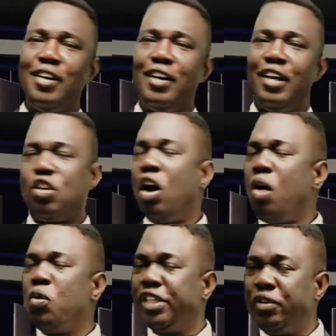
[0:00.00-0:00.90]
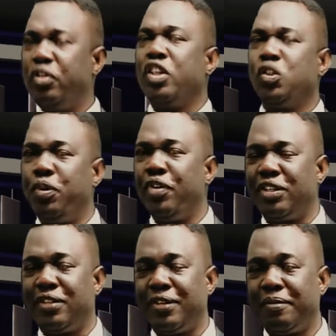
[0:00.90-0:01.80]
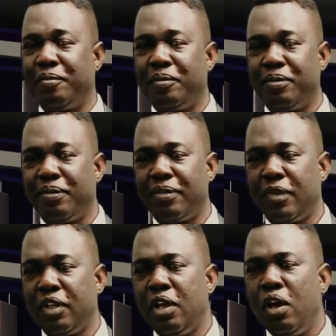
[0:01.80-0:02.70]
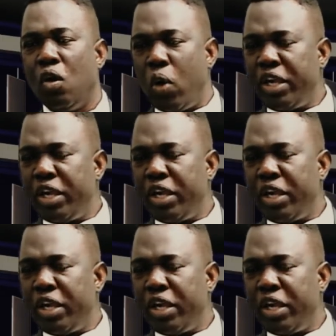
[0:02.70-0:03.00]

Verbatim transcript: It comes with a new experience. When